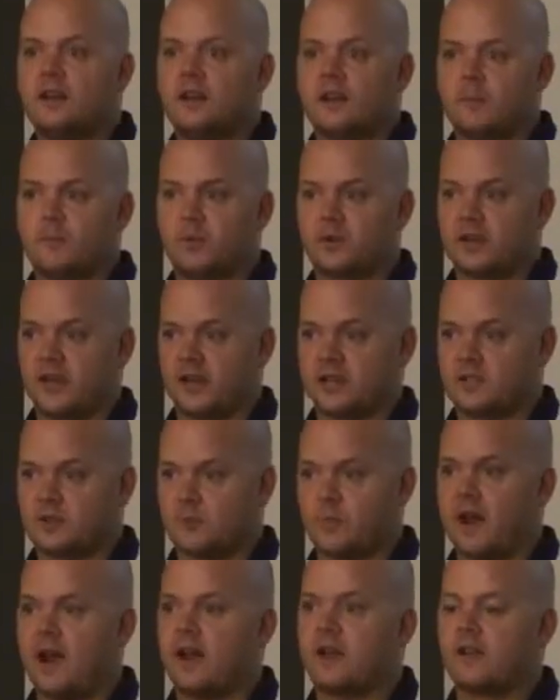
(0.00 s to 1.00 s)
it protects your
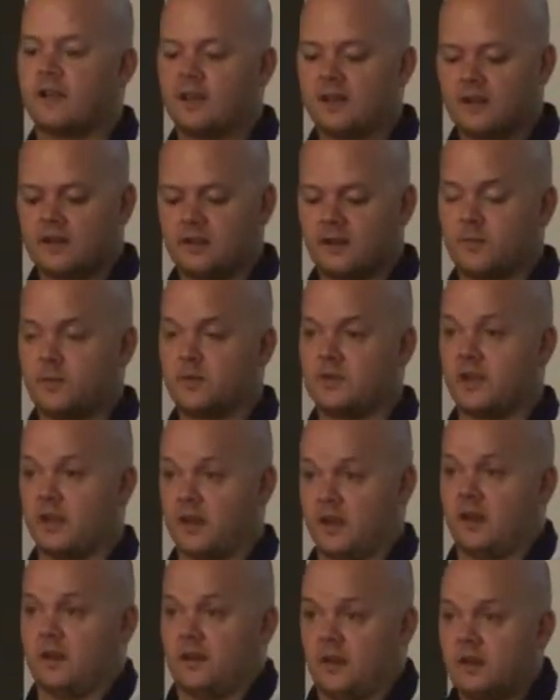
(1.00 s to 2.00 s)
back. It,
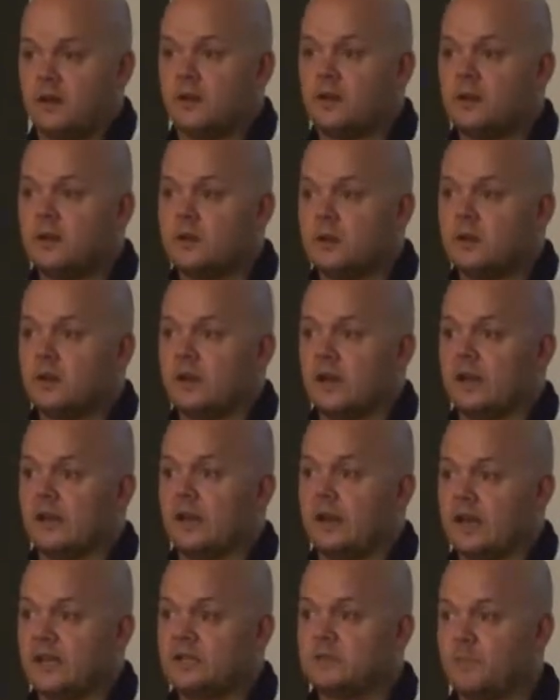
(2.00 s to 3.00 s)
protect, it, it
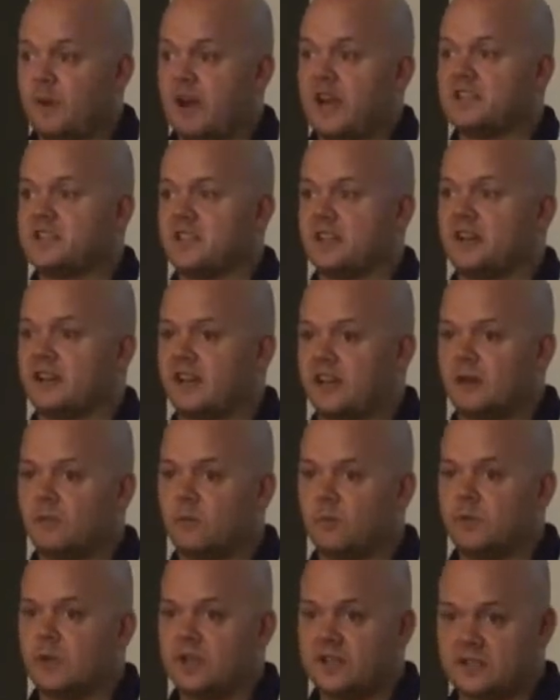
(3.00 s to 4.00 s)
is basically,
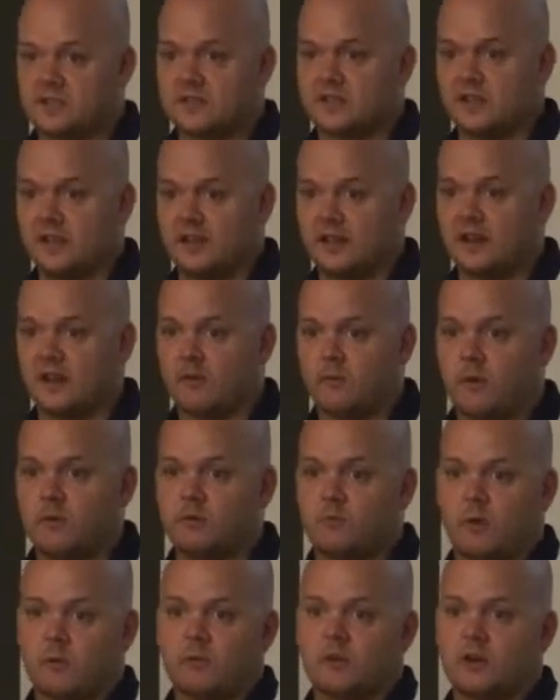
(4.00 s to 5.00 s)
it's the, uh, what,
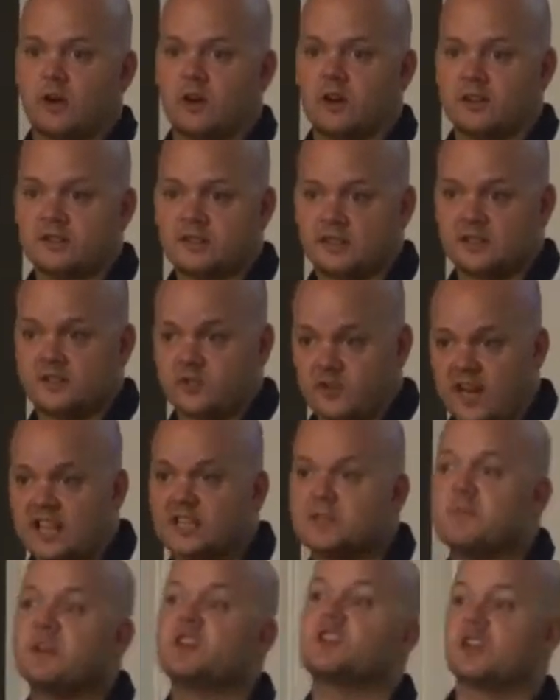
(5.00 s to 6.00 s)
what we call is the
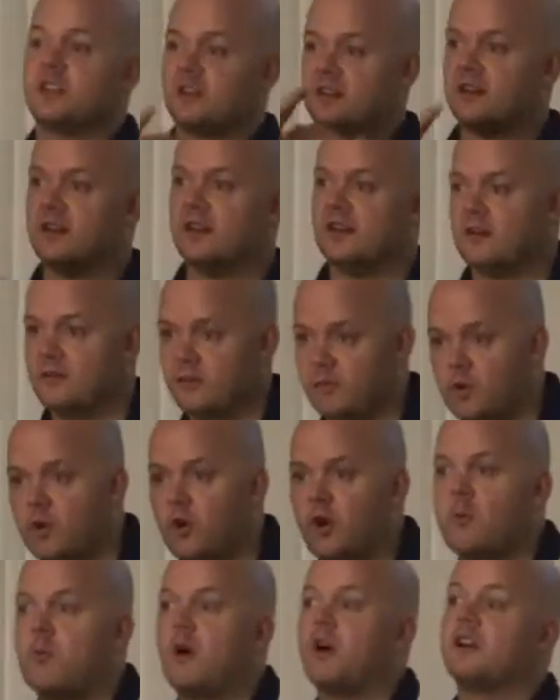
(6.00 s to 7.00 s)
transmission from
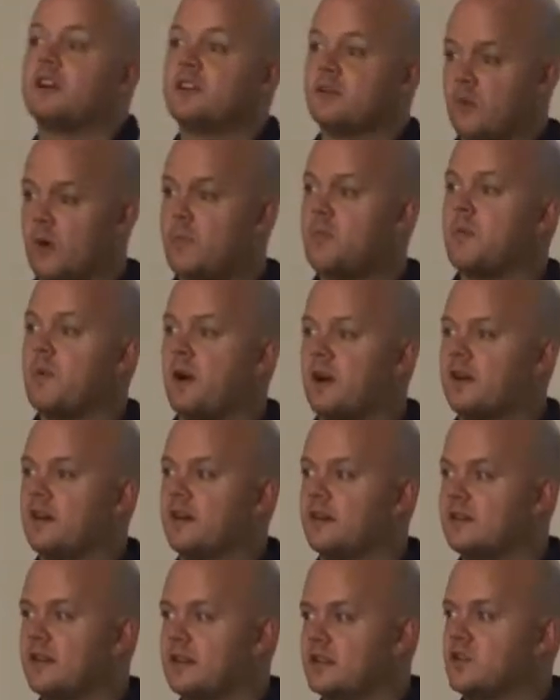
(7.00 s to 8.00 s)
lower body to upper body.
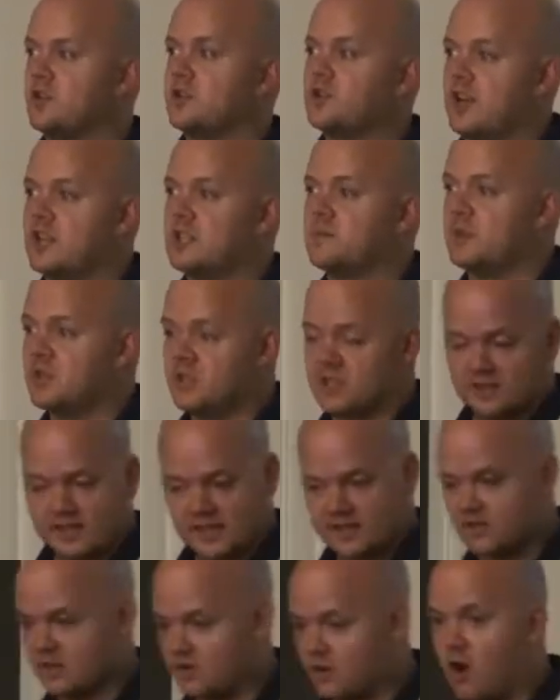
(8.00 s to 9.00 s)
That's your transmission.
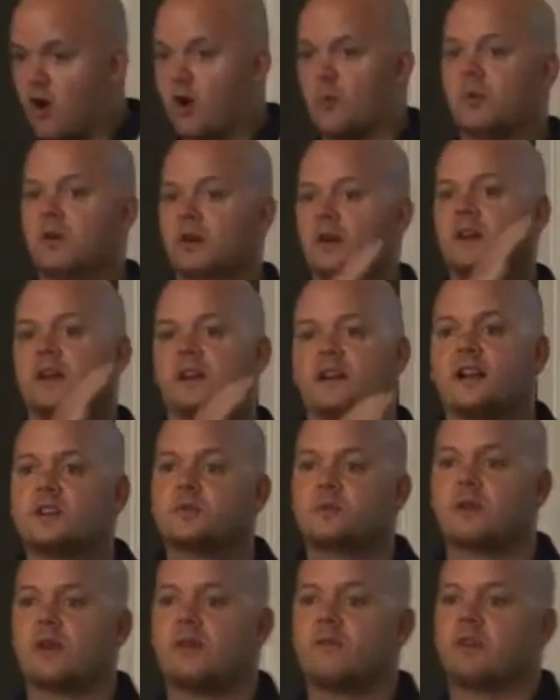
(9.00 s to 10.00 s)
That's your hub.
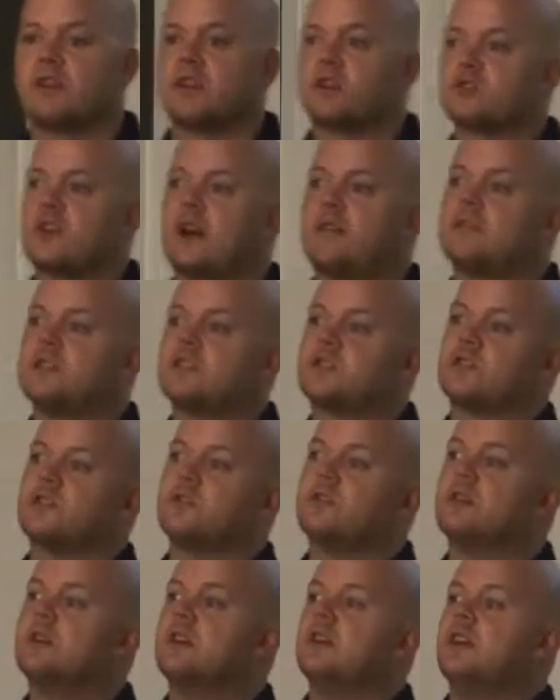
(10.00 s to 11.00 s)
That's where everything travels
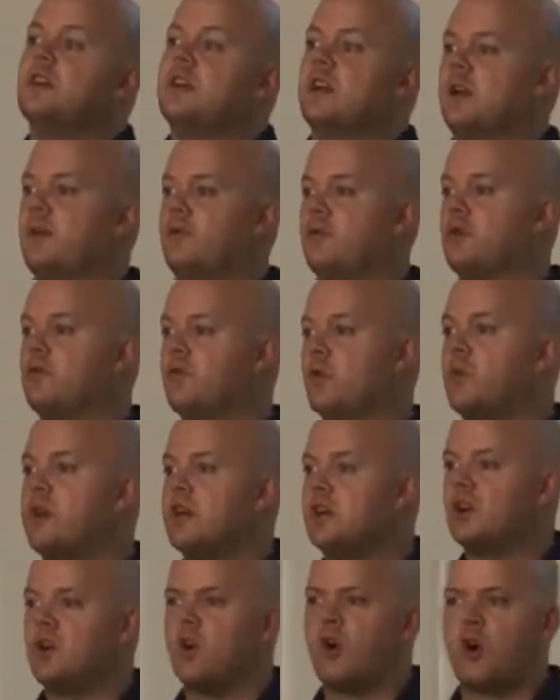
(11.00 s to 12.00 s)
through. If you have a
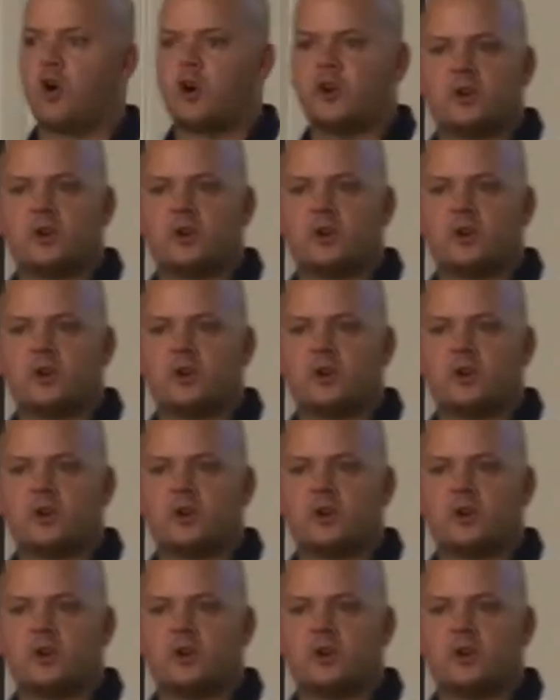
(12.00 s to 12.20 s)
weak core,